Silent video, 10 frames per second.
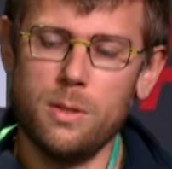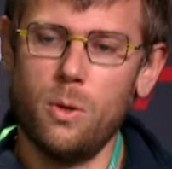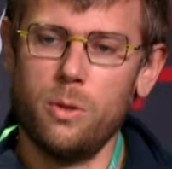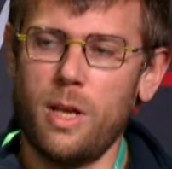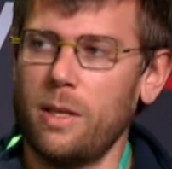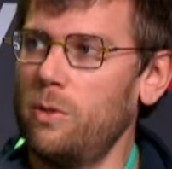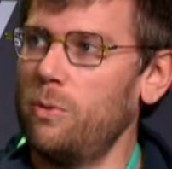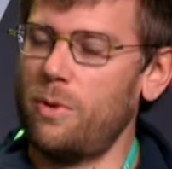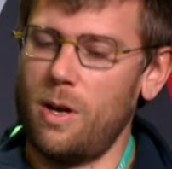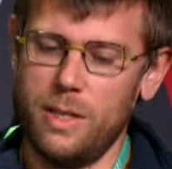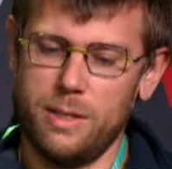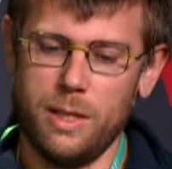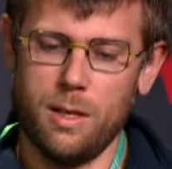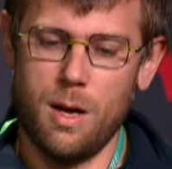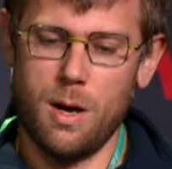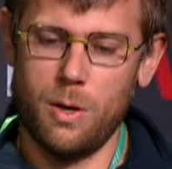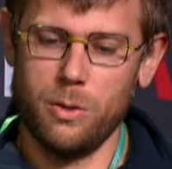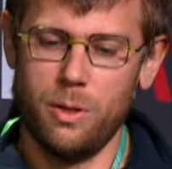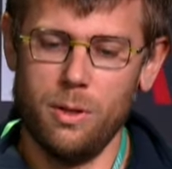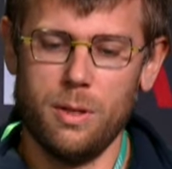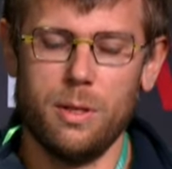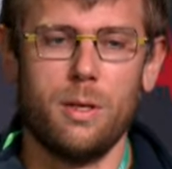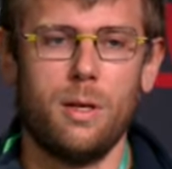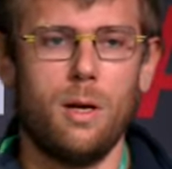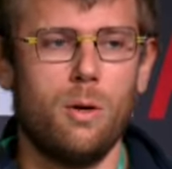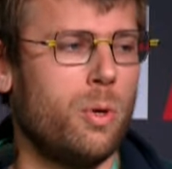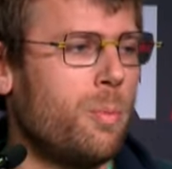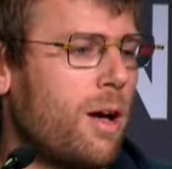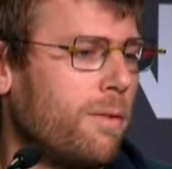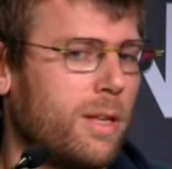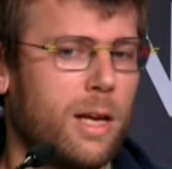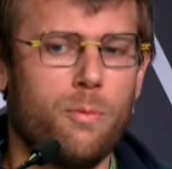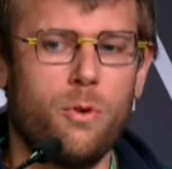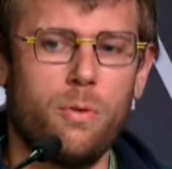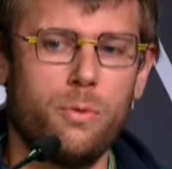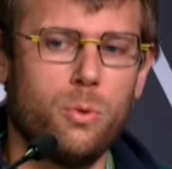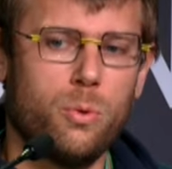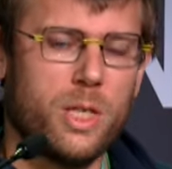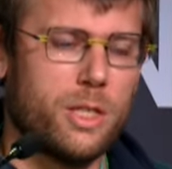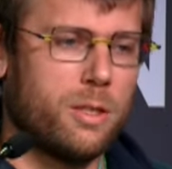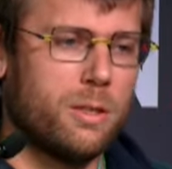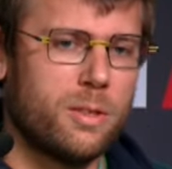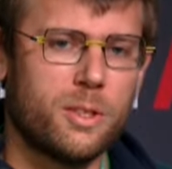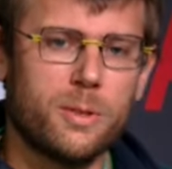So thank you for listening to our talk. We may have time for a few questions.